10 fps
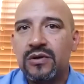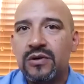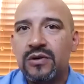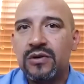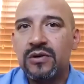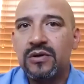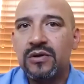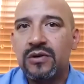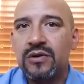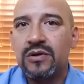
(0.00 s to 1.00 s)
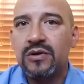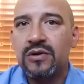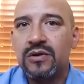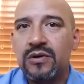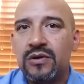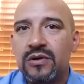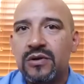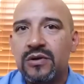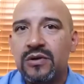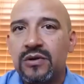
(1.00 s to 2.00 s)

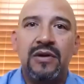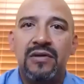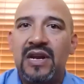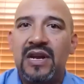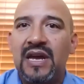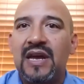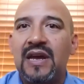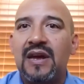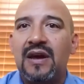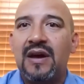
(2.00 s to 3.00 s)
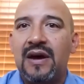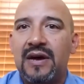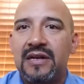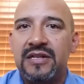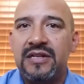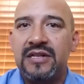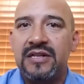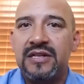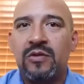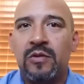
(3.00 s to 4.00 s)
out in the community,
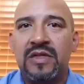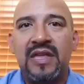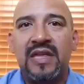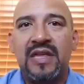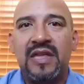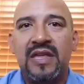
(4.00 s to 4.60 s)
different people we end